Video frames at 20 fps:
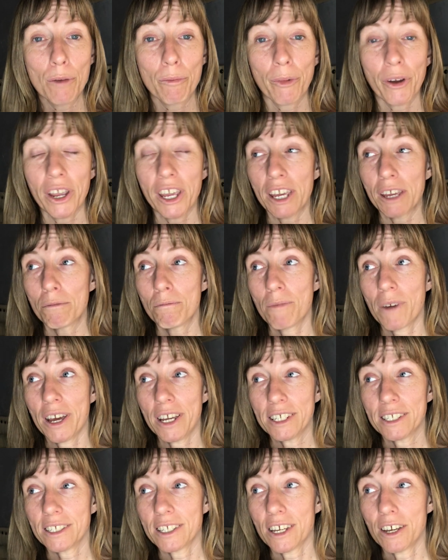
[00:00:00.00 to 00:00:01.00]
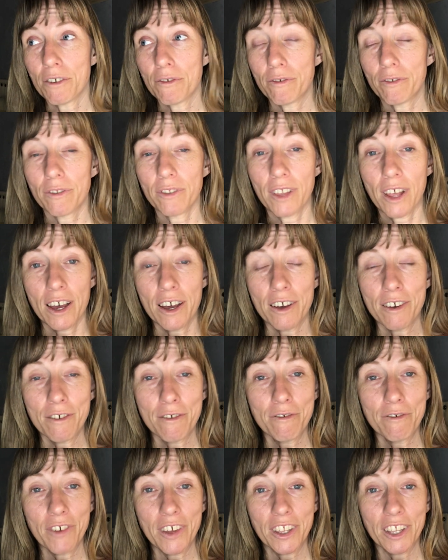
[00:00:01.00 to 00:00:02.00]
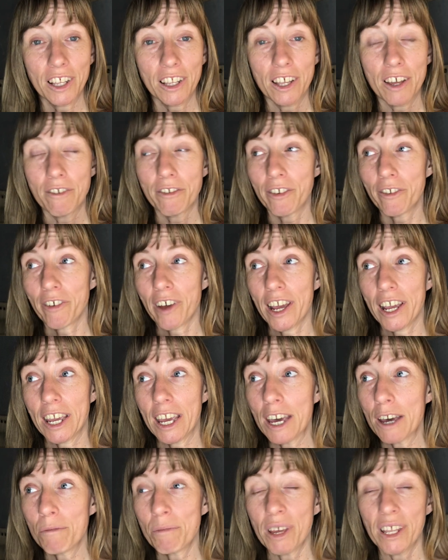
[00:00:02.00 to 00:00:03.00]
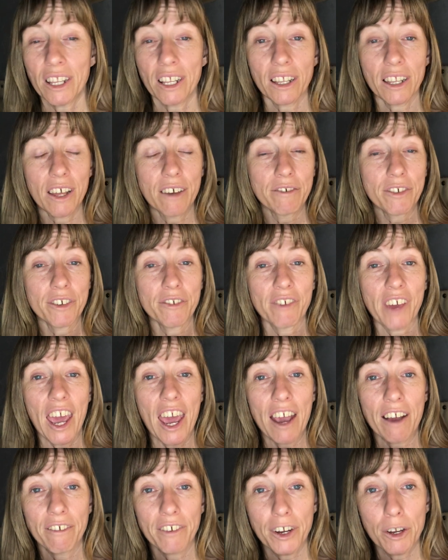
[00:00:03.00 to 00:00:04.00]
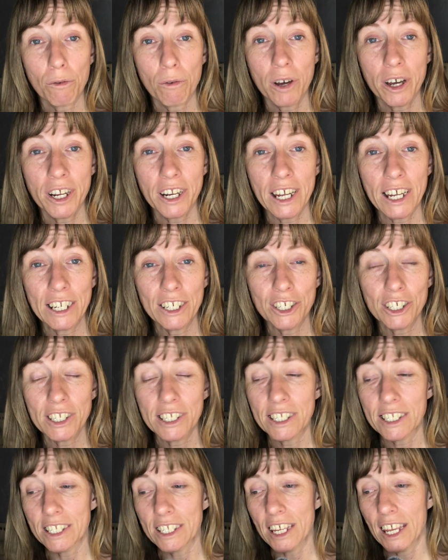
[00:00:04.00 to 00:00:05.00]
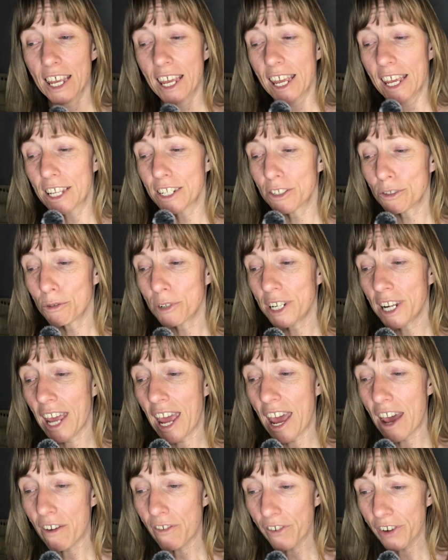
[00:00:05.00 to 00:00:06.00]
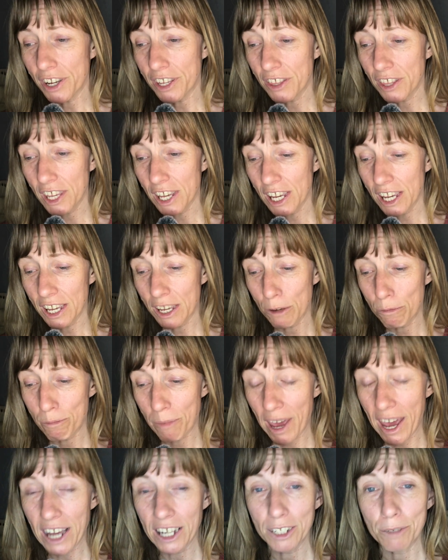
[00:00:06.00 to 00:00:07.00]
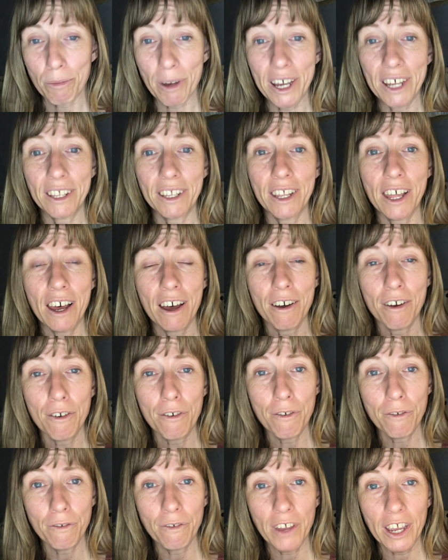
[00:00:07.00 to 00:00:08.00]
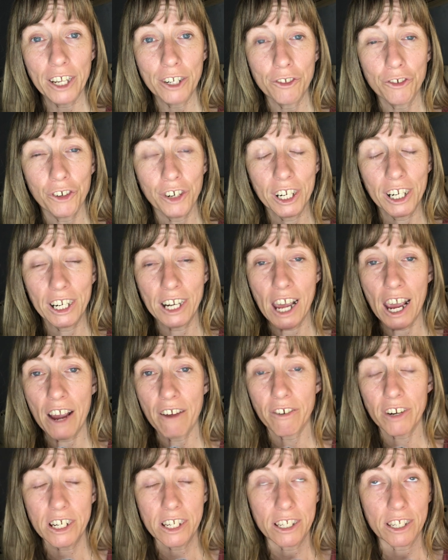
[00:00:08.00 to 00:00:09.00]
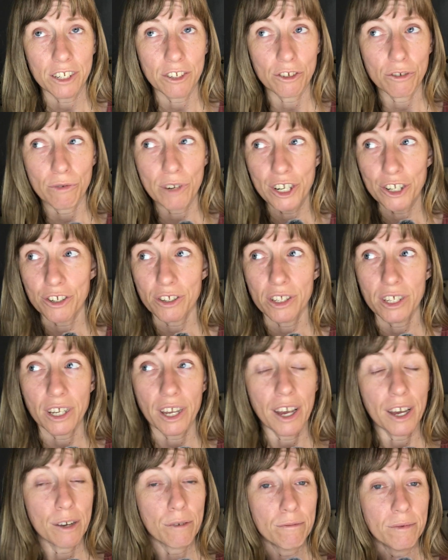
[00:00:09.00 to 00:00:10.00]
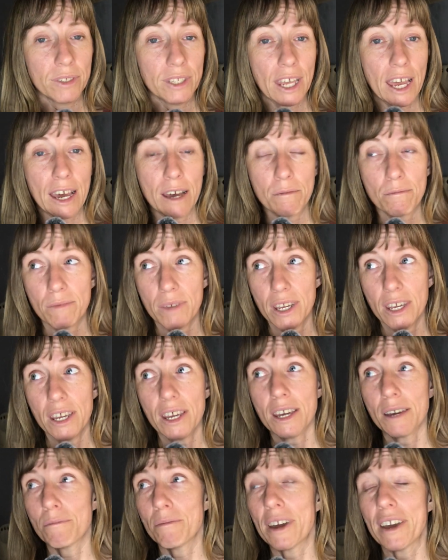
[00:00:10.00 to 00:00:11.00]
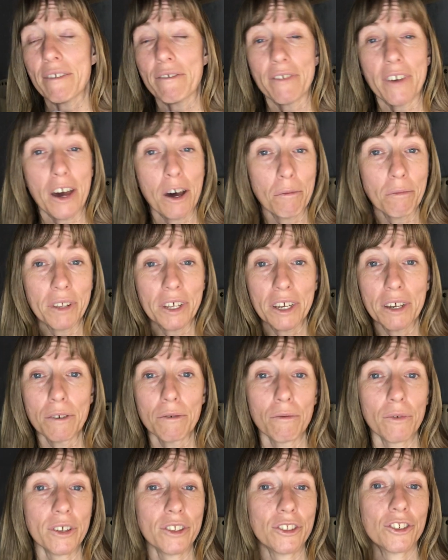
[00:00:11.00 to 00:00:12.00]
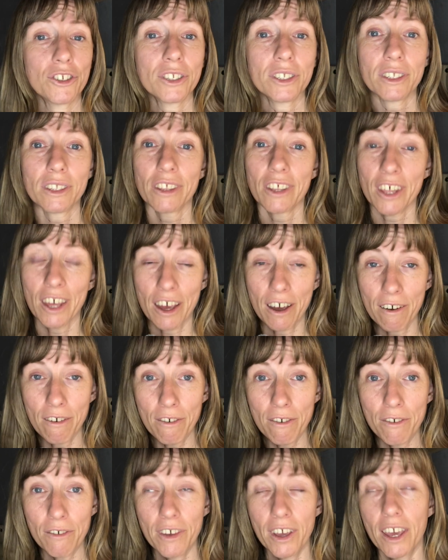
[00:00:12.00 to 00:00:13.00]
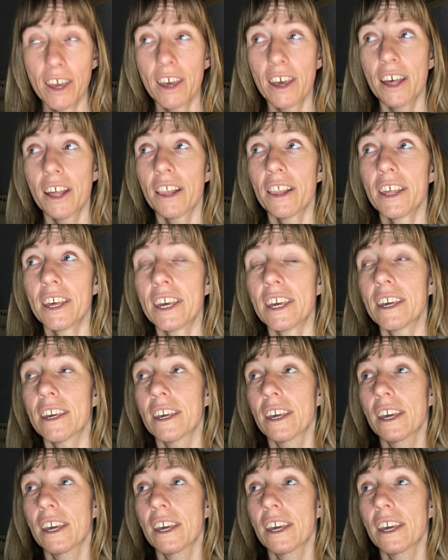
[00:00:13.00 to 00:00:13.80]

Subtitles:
bringing myself love and the love of I am and the love of everyone, and just doing everything backed by love and treating every situation that comes at me and my family with just love. Like,